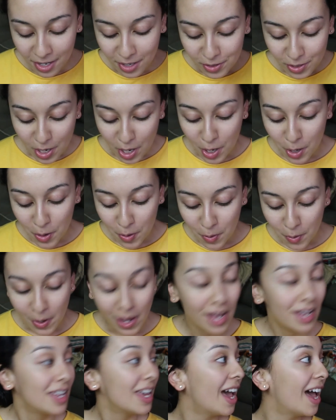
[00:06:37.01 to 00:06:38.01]

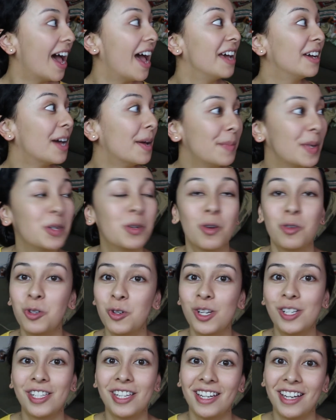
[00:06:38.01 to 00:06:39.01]
So yeah, I got my
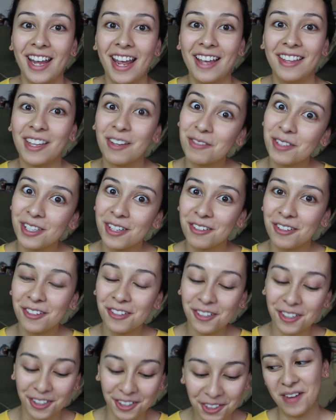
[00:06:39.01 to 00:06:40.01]
groceries today and that was so
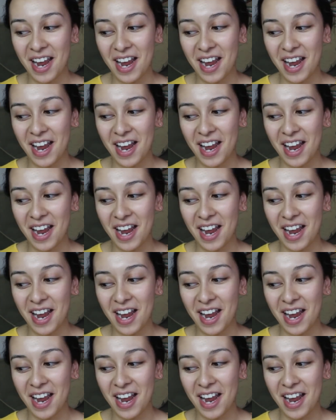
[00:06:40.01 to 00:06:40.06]
cool.